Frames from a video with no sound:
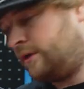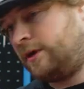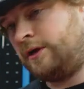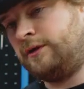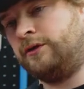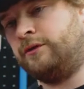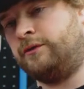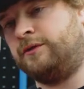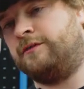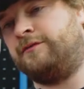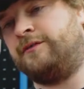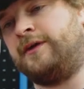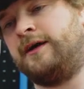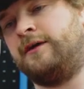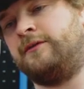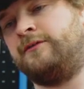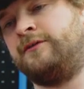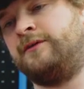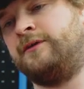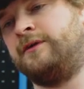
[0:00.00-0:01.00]
undoing the
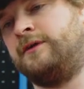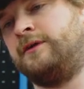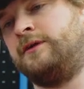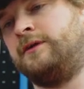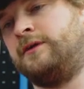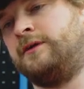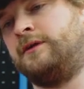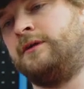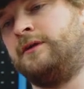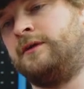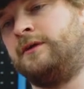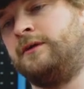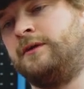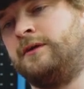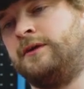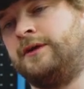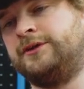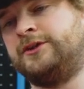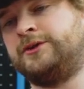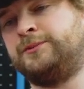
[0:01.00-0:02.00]
valve
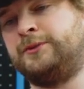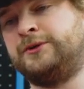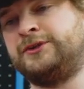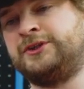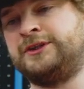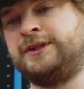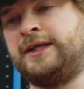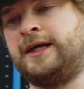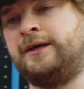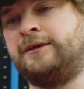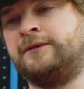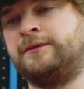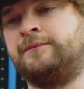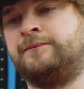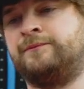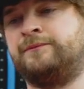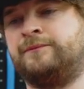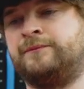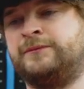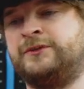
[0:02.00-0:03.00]
and just pushing down.
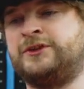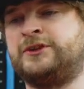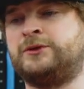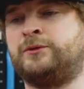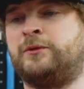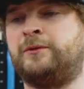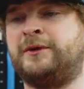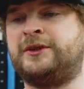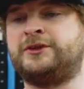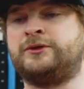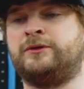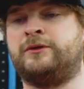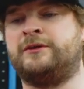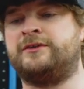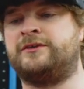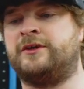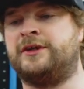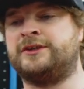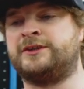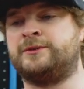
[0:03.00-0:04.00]
You just want to make sure that
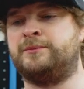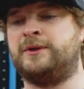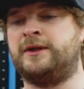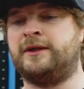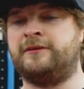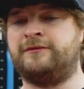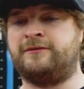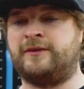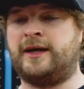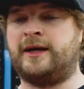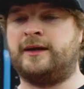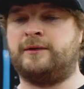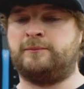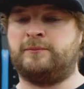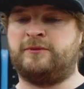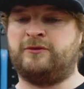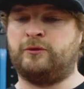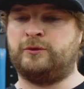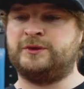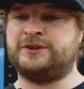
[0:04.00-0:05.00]
the tyre's completely flat
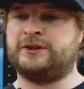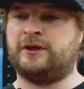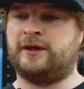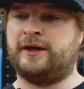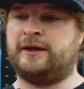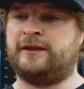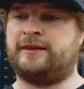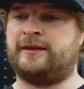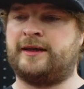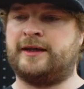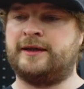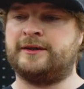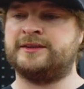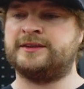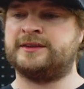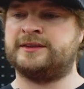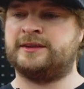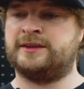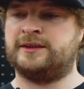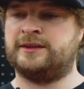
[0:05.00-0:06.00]
before we start anything
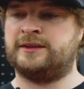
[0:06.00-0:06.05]
else.